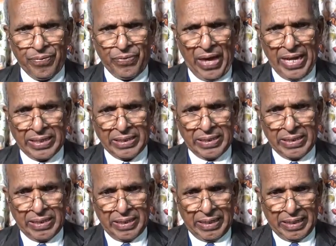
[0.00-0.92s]
that
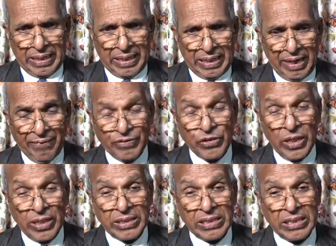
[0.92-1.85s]
gives
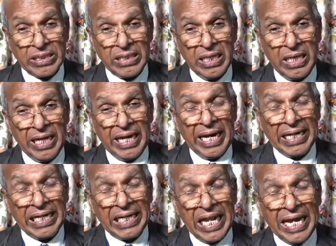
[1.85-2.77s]
us
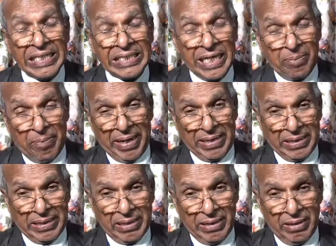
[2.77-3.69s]

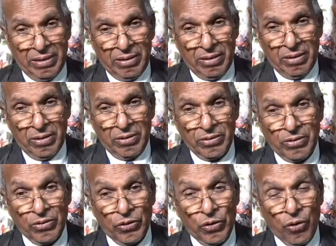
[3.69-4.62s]
enlightenment
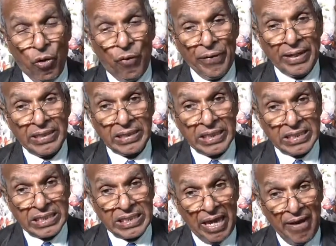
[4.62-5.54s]
to knowing the
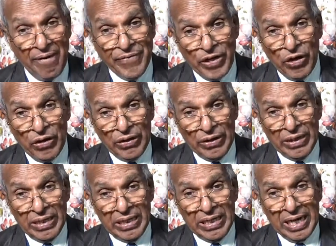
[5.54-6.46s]
Savior
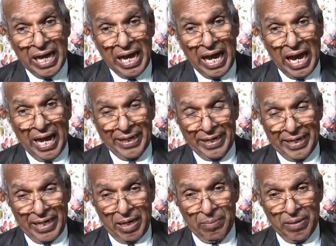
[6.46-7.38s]
and
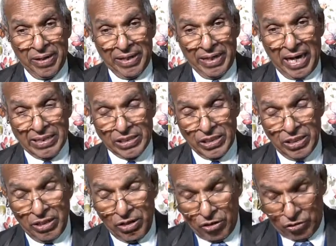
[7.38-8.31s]
enabling us
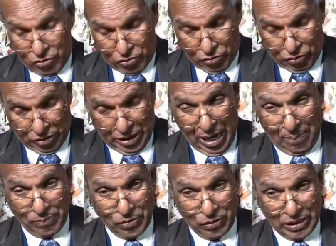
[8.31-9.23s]
to
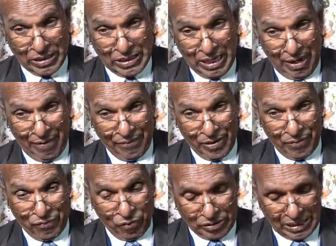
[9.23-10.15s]
come to the Savior
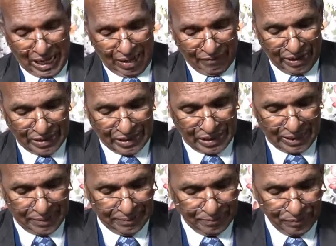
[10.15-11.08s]
for salvation.
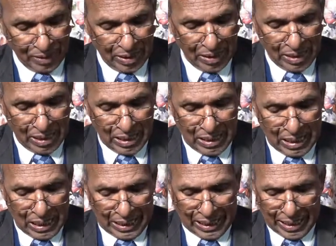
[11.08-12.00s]

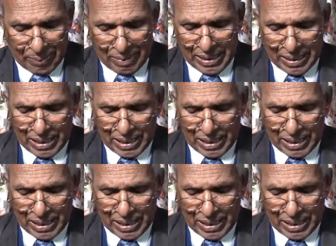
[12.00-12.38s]
Let me